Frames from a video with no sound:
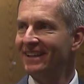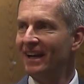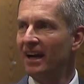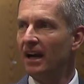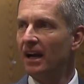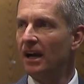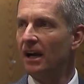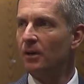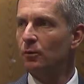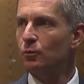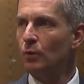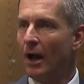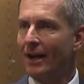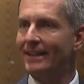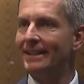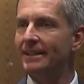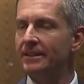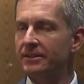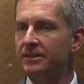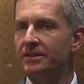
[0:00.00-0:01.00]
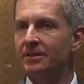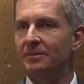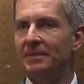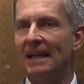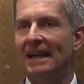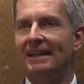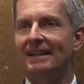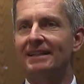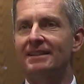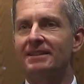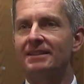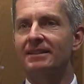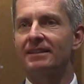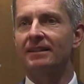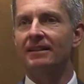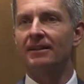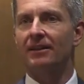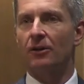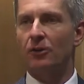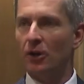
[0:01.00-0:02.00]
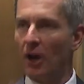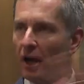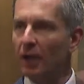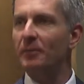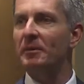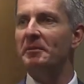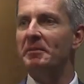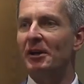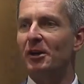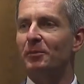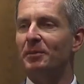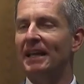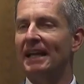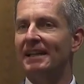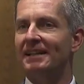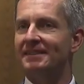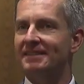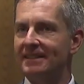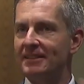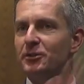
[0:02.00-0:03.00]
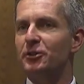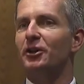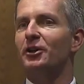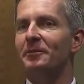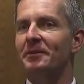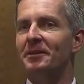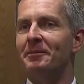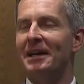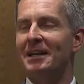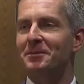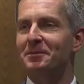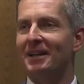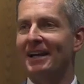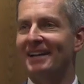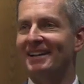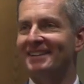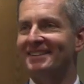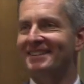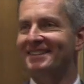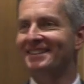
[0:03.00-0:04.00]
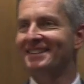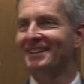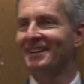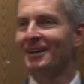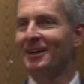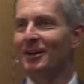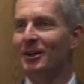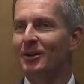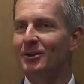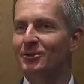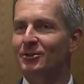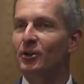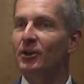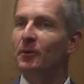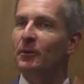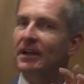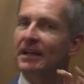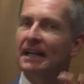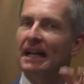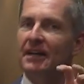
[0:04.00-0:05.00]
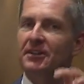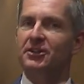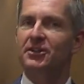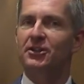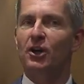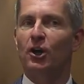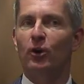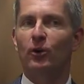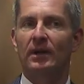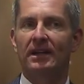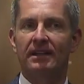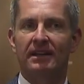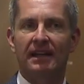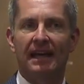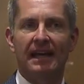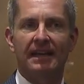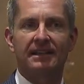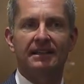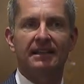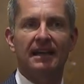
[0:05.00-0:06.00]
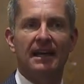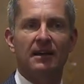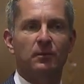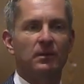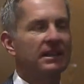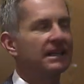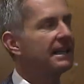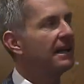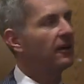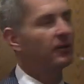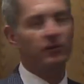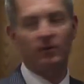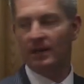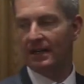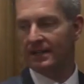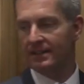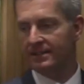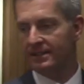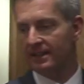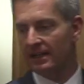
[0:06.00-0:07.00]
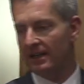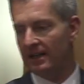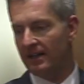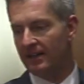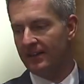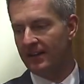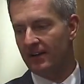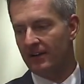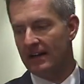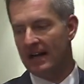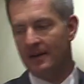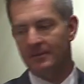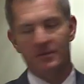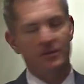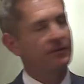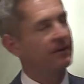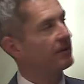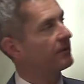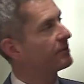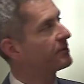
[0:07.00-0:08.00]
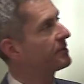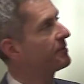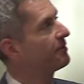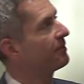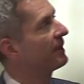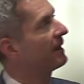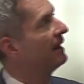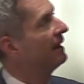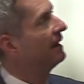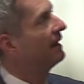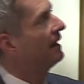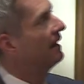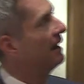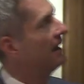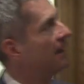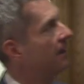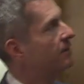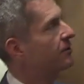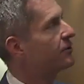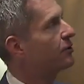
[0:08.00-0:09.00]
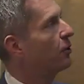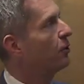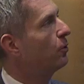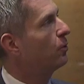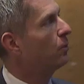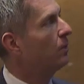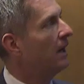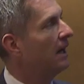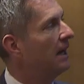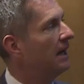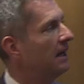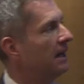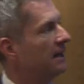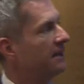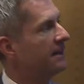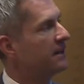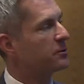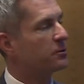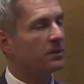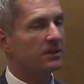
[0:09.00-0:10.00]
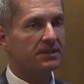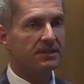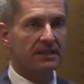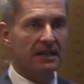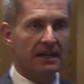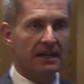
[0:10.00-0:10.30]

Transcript: uh, rockiest planets. There are not going to be better planets. These are going to be the best planets so that we can actually go and, and, and really characterize uh, their atmospheres. Uh, so uh, this was